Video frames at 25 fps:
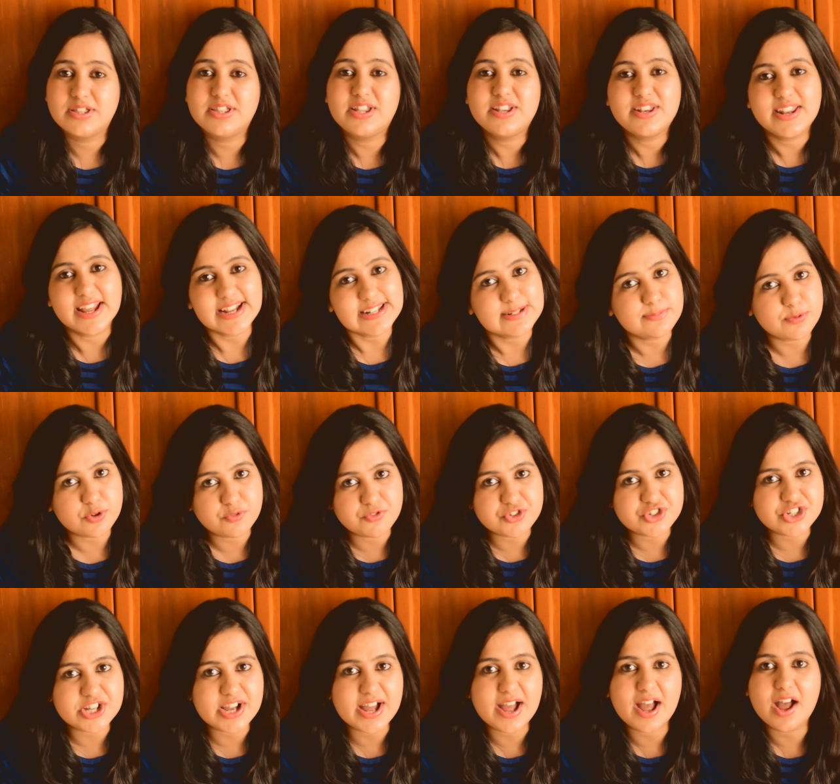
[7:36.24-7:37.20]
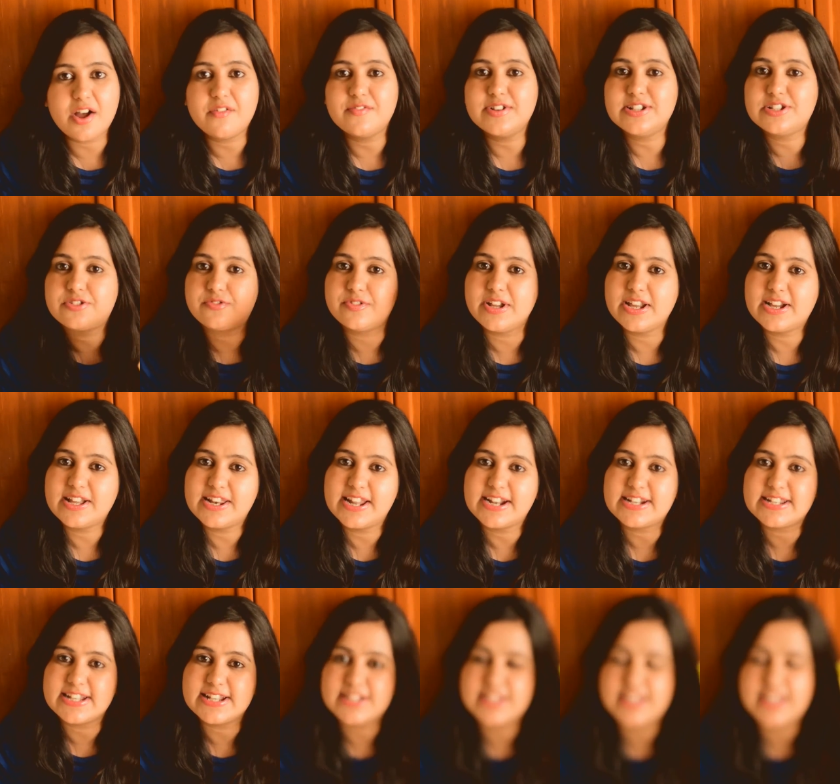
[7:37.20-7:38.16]
The next book which I have is
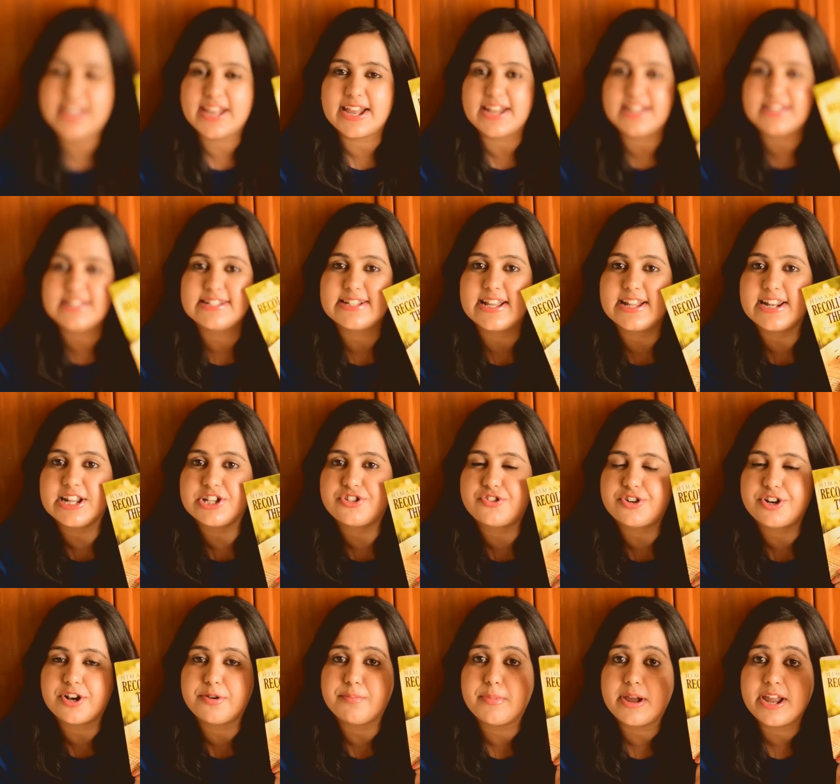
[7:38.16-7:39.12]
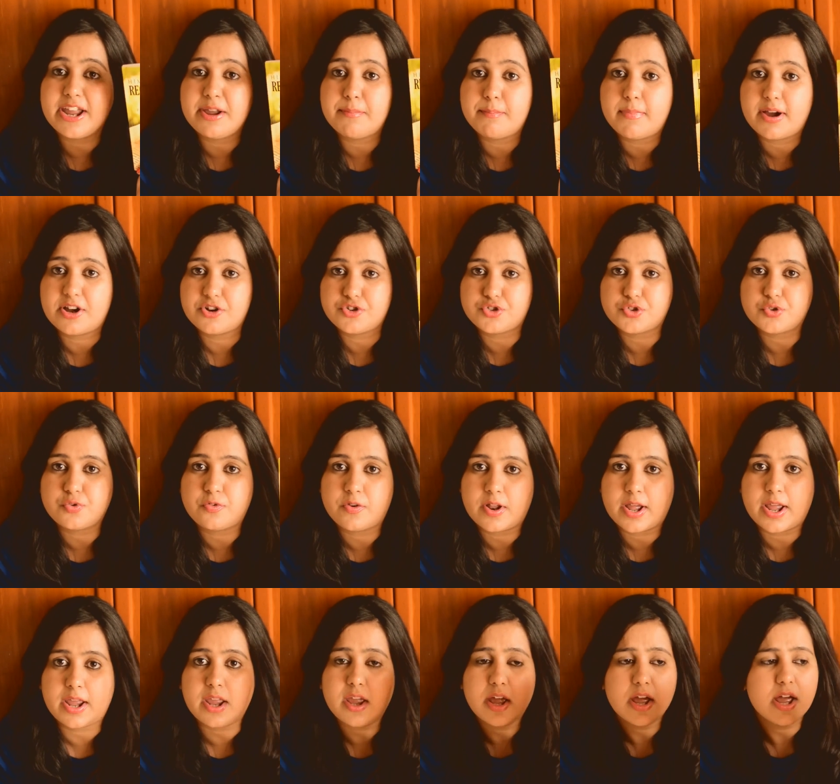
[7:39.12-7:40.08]
Recollecting the Ends, and it's written by Himanshu.
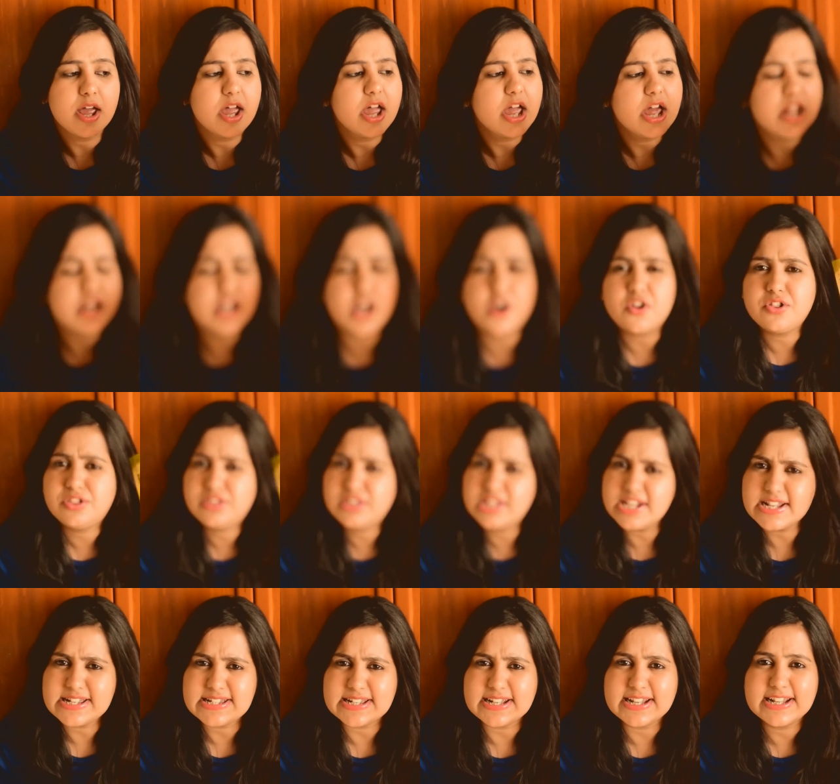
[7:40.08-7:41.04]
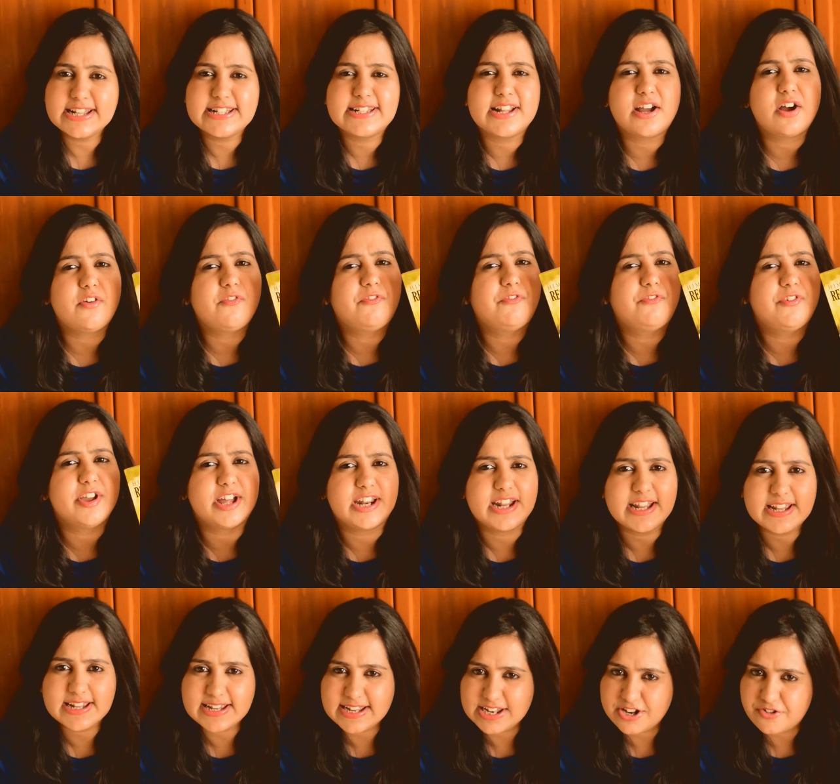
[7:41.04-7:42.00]
Right now this is a
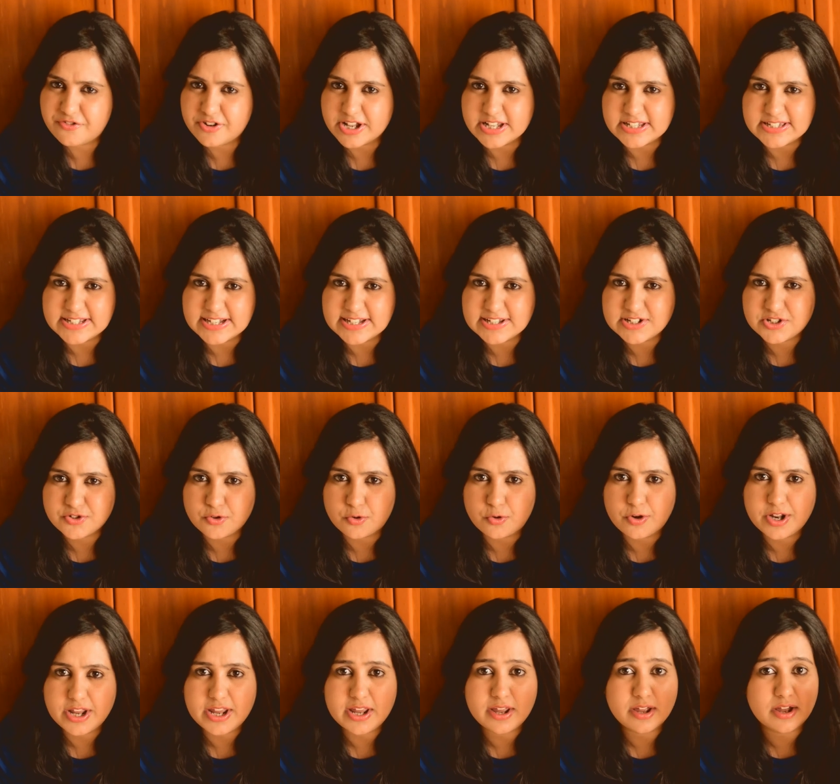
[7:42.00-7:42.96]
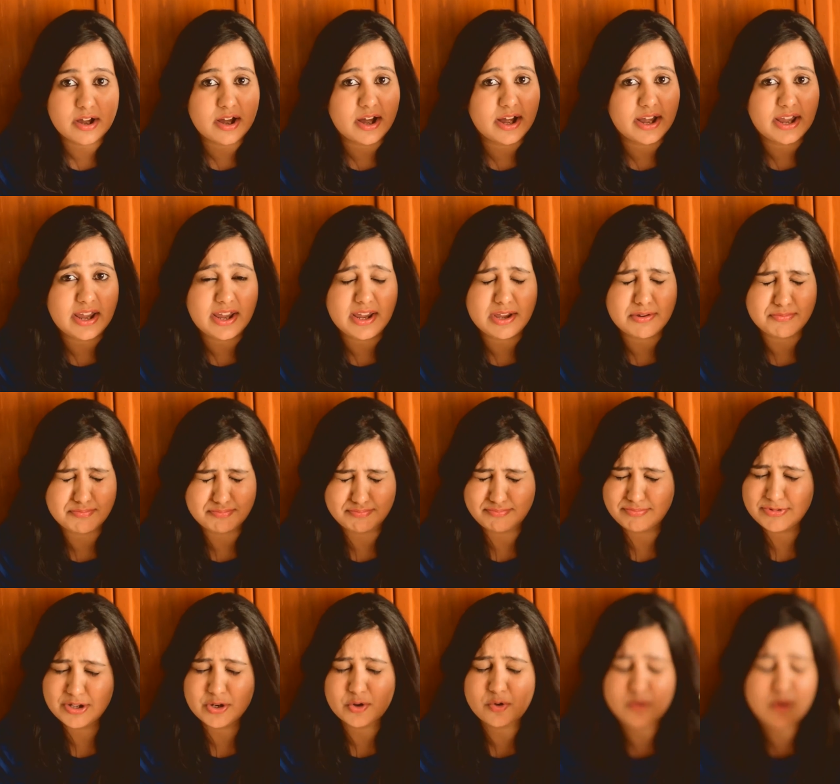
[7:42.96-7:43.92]
very interesting story.
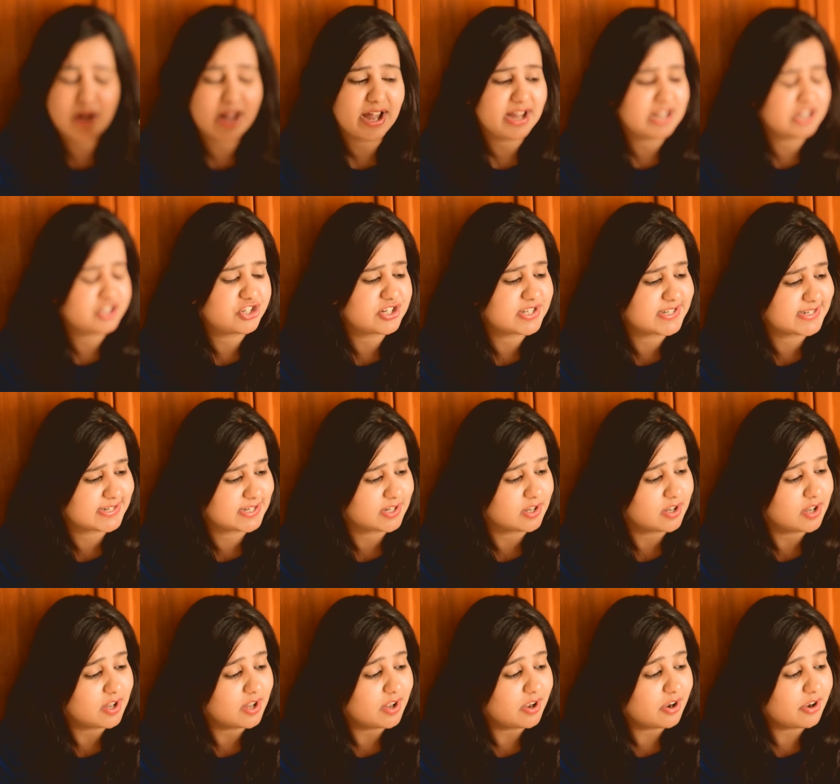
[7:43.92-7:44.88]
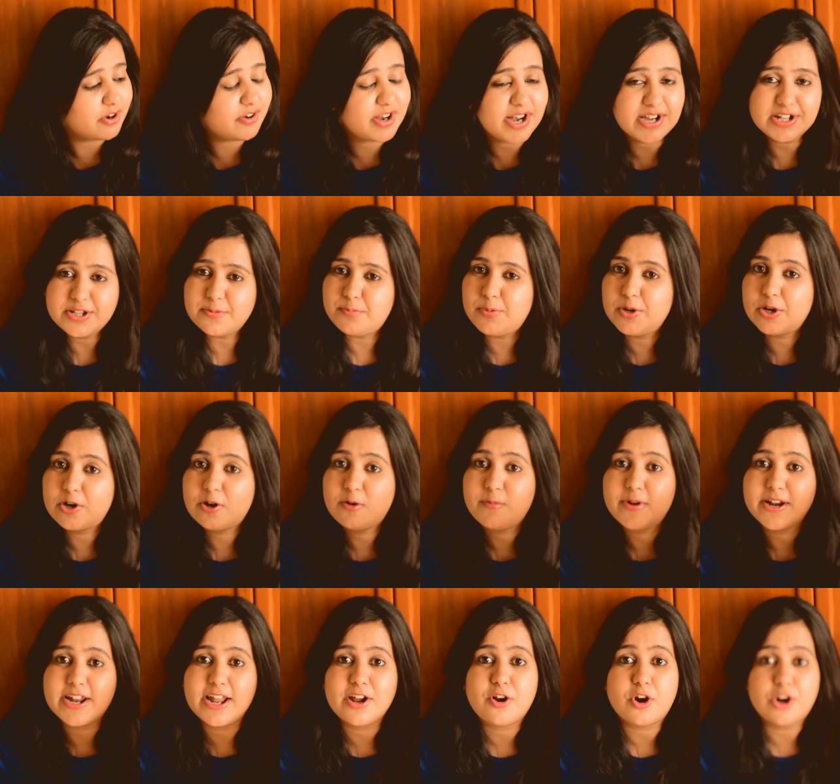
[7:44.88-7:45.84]
I just read the blurb
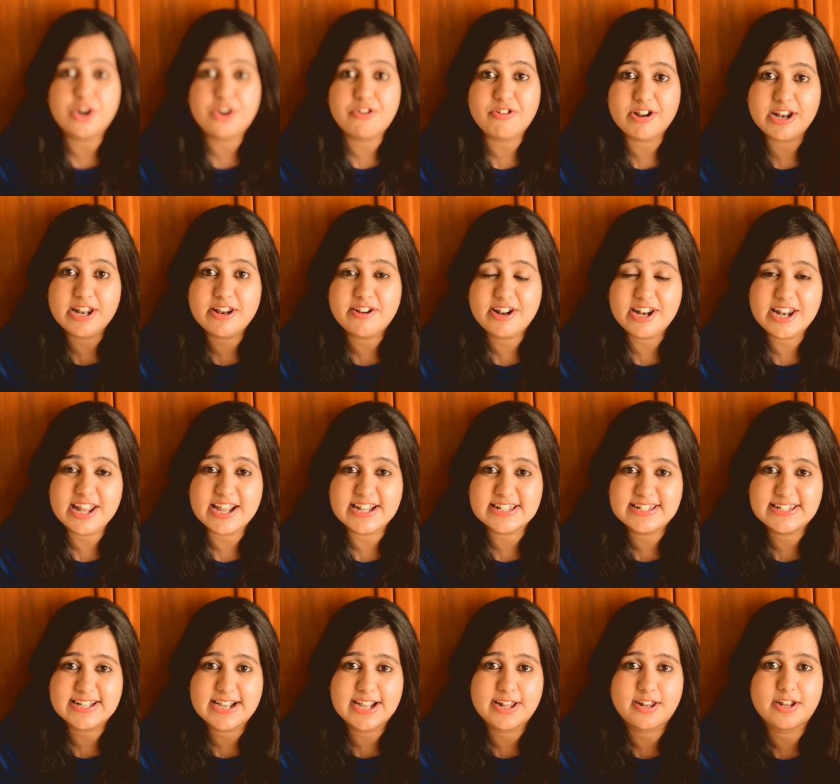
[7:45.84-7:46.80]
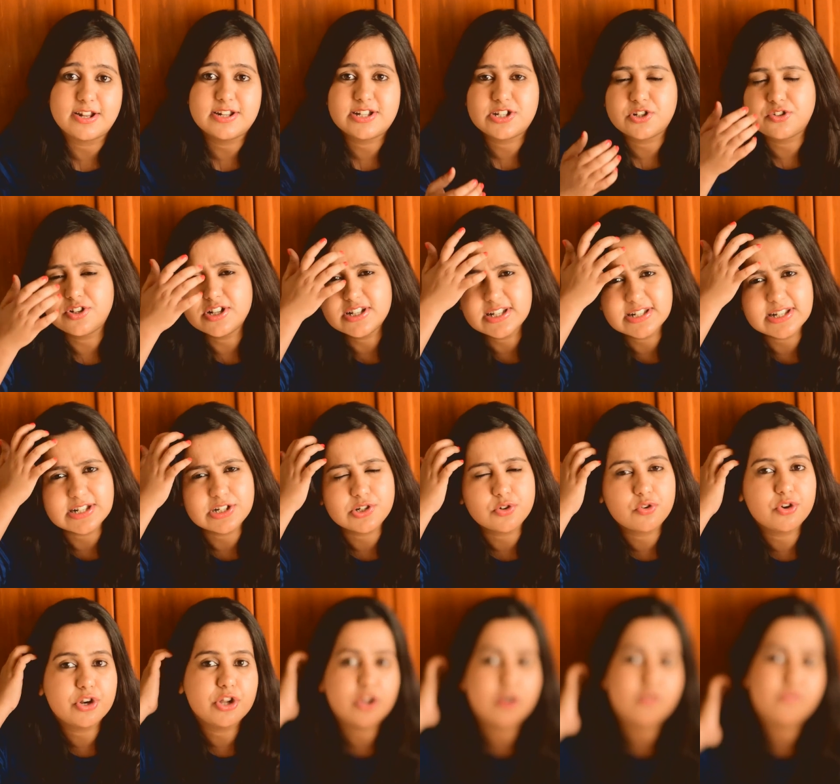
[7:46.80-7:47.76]
and I got really really excited. So this is a
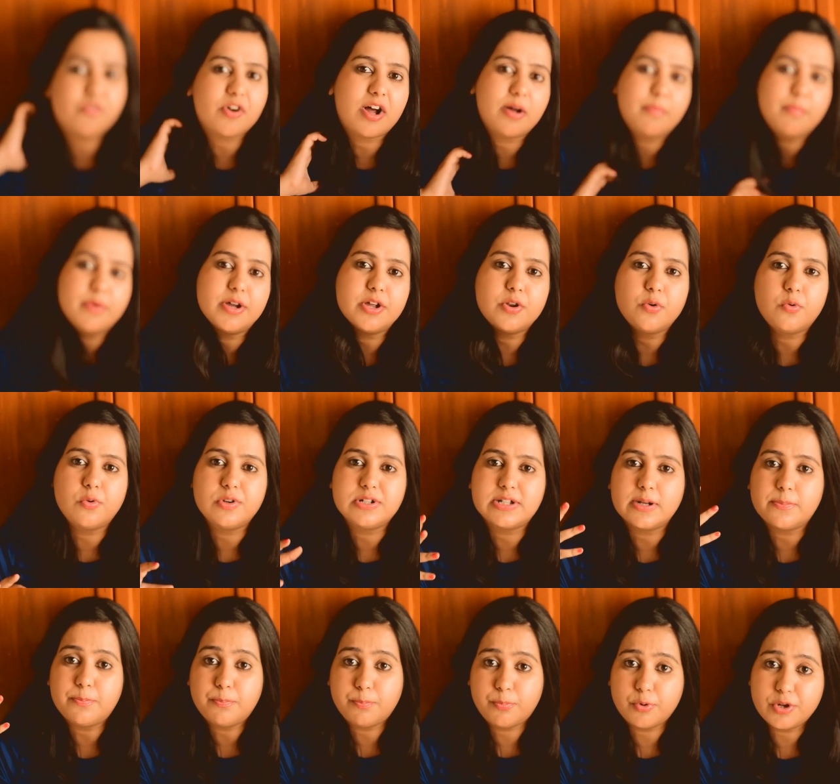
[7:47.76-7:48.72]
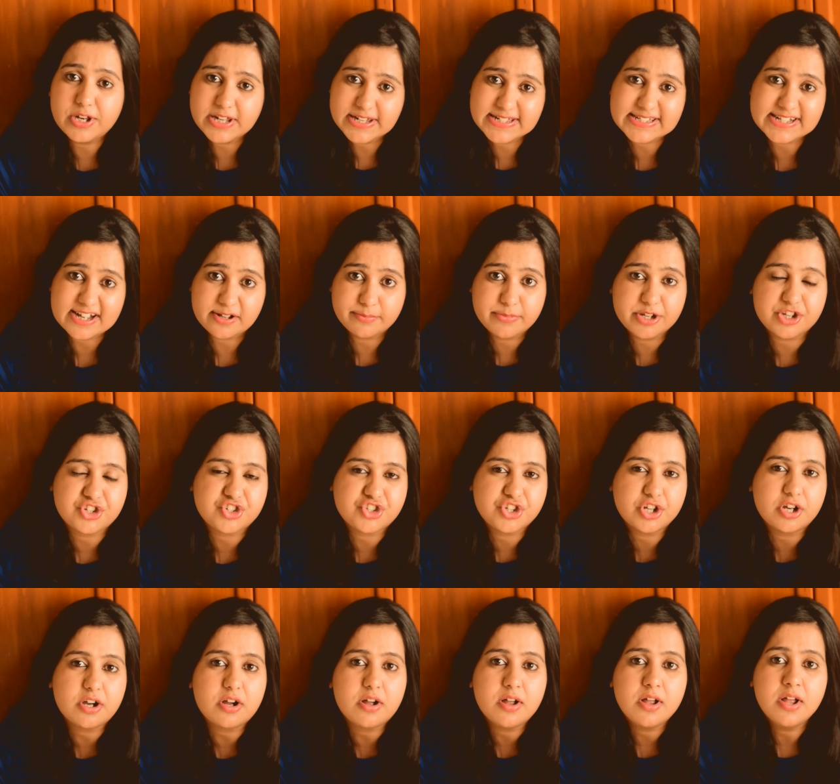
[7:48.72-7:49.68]
story of Amar, who is a police
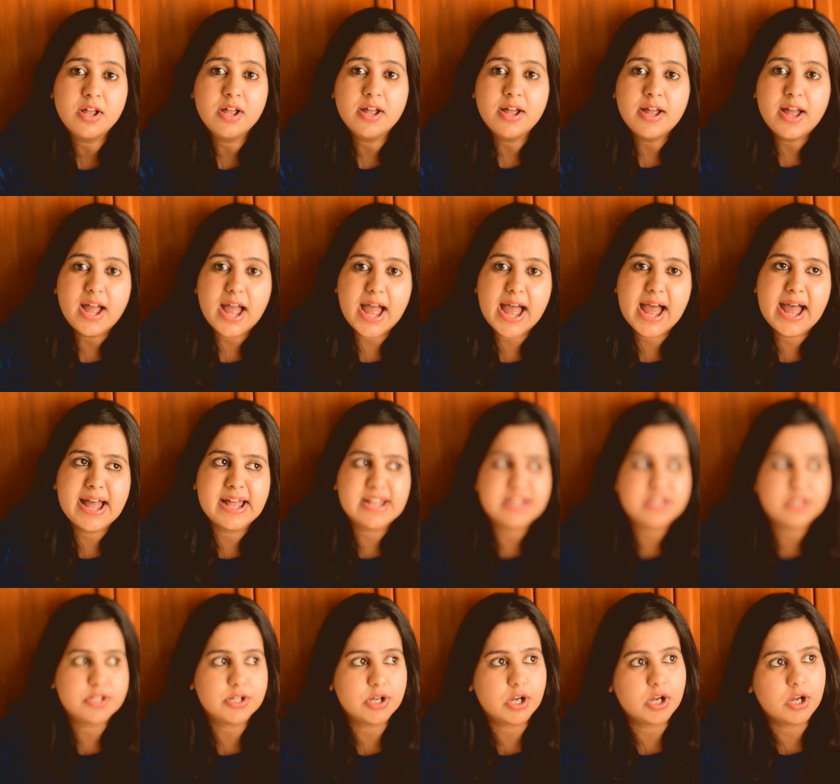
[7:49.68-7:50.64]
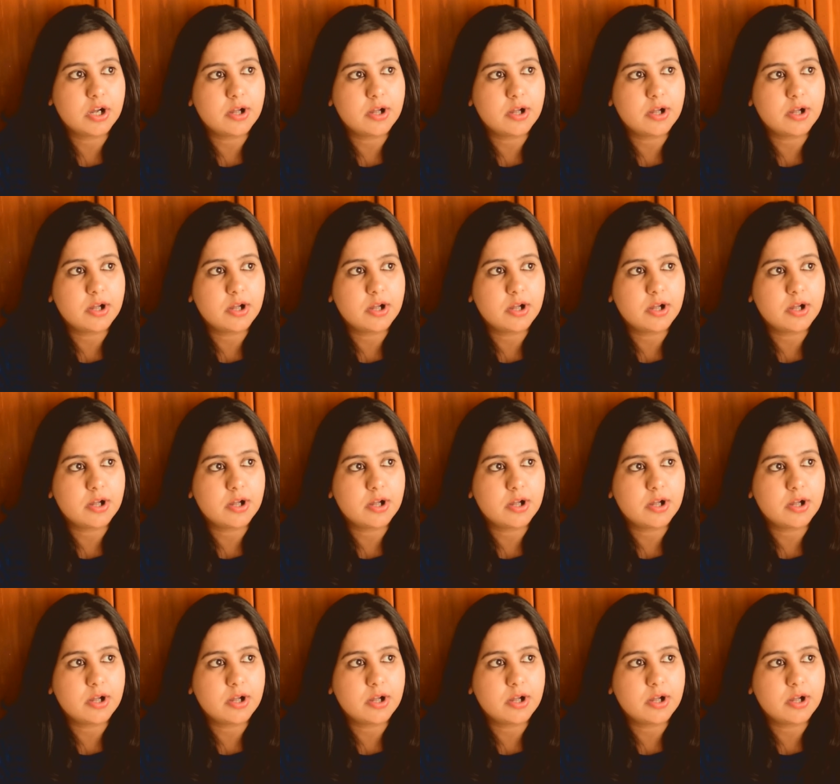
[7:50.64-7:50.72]
commissioner, and